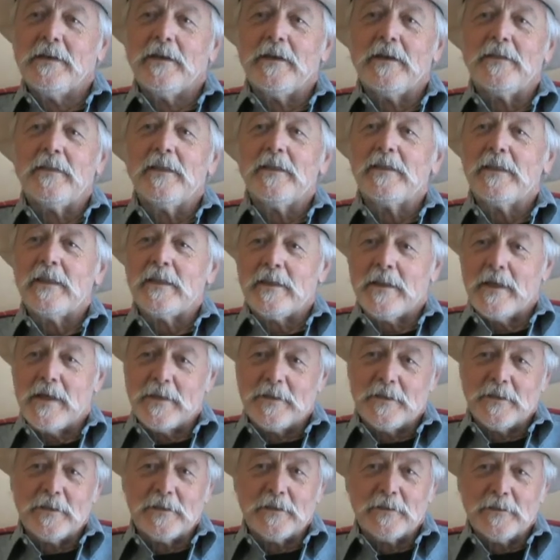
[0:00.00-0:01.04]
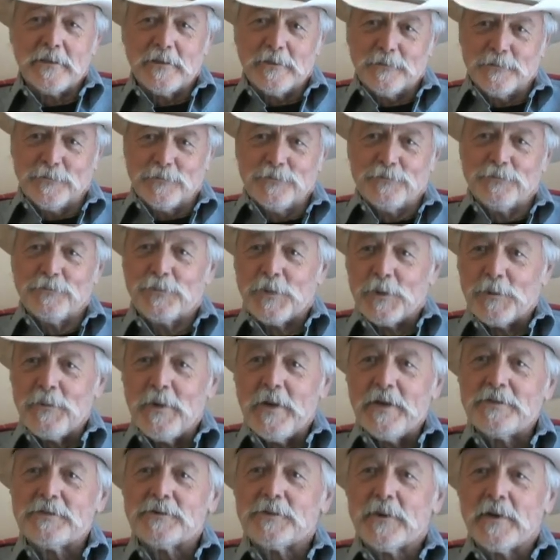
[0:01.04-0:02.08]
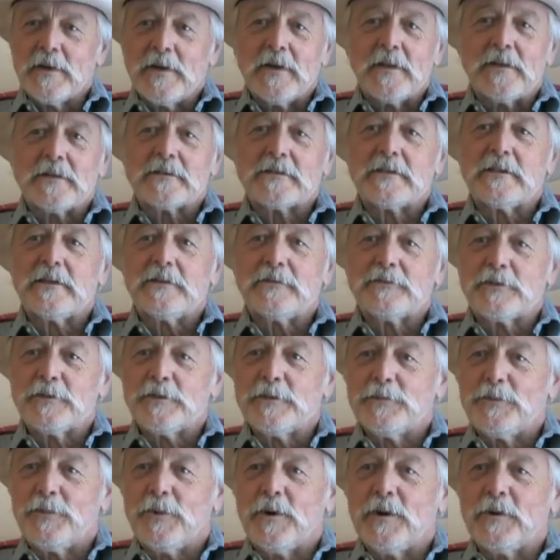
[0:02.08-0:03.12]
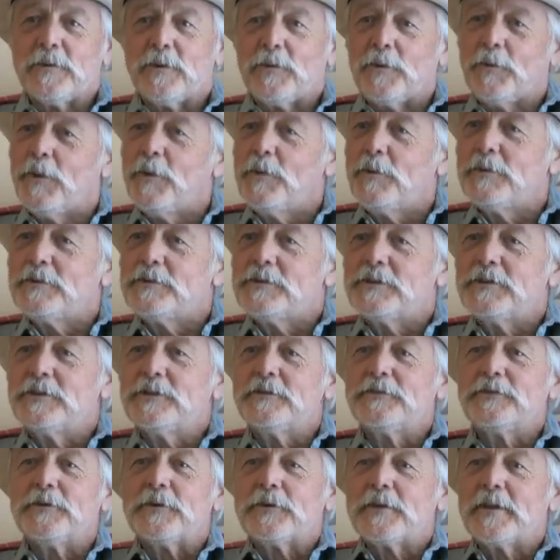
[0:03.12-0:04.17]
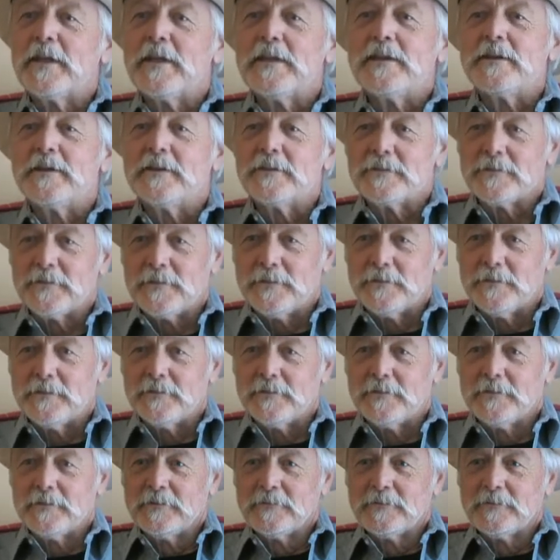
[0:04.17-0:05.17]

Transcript: And then that idea then perpetuated itself to the point, well, what would you do if you're 10 years old?